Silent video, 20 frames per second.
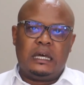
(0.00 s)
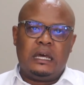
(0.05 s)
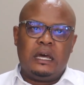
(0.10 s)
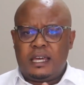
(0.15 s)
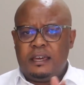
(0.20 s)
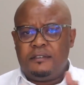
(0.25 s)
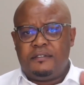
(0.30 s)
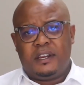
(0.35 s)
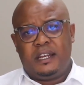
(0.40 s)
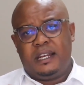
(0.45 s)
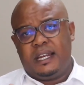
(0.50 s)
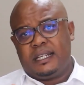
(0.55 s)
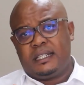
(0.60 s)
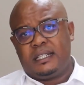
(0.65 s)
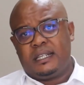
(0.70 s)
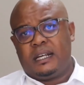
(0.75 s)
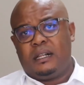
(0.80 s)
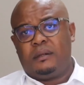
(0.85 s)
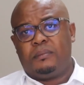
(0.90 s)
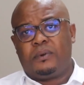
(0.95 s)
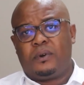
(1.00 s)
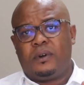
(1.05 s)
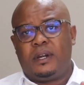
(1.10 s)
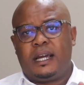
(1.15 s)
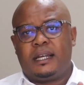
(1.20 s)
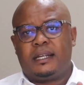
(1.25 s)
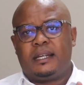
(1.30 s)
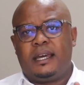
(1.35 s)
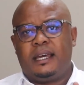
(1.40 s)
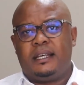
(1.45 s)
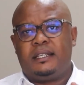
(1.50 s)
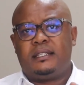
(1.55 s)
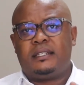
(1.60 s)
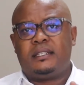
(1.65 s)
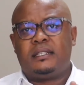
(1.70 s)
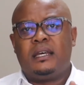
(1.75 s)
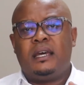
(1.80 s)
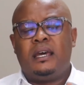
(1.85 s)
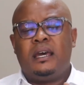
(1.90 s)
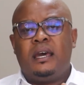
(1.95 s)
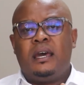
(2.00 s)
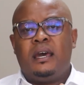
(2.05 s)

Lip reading: Every electrical product has